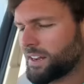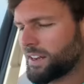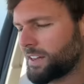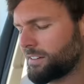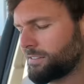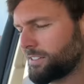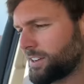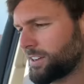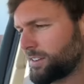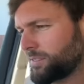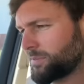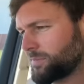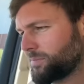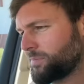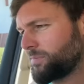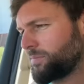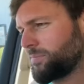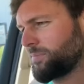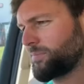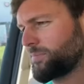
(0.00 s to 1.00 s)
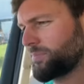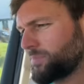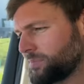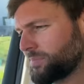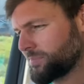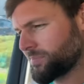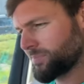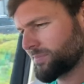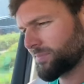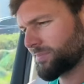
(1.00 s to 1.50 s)
gonna go lay out by the
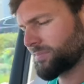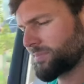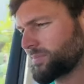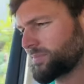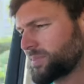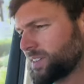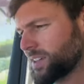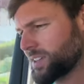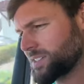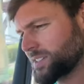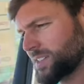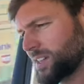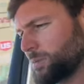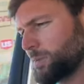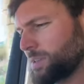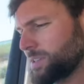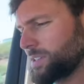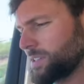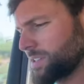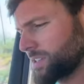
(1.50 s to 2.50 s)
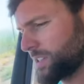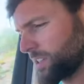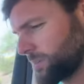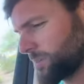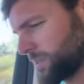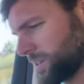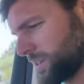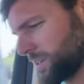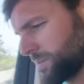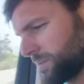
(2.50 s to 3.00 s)
pool. Don Jose's
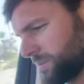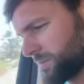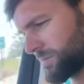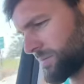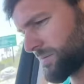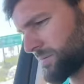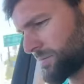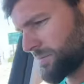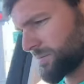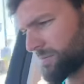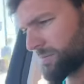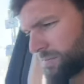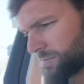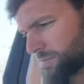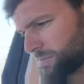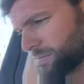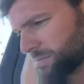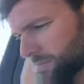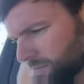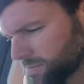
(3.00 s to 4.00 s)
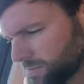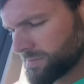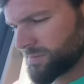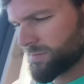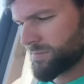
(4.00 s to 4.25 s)
killed us. Don't eat